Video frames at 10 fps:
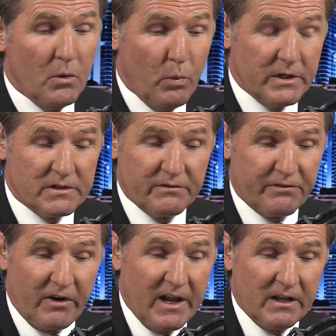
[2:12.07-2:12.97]
Which,
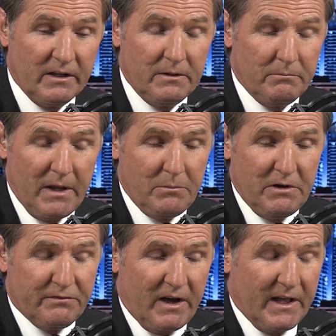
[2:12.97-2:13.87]
frankly, may be
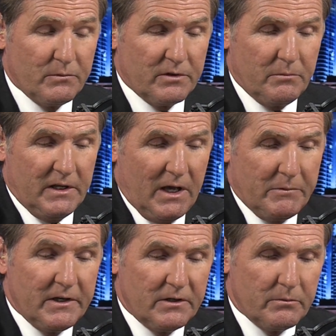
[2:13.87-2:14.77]
fine with me. I'm
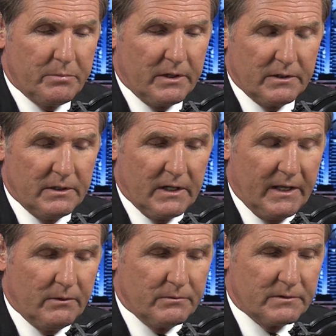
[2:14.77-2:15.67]
an independent.
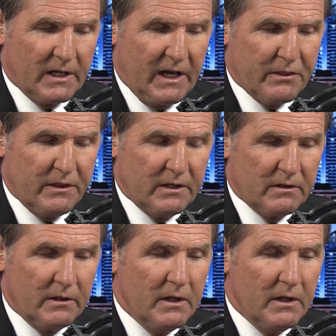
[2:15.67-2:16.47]
I think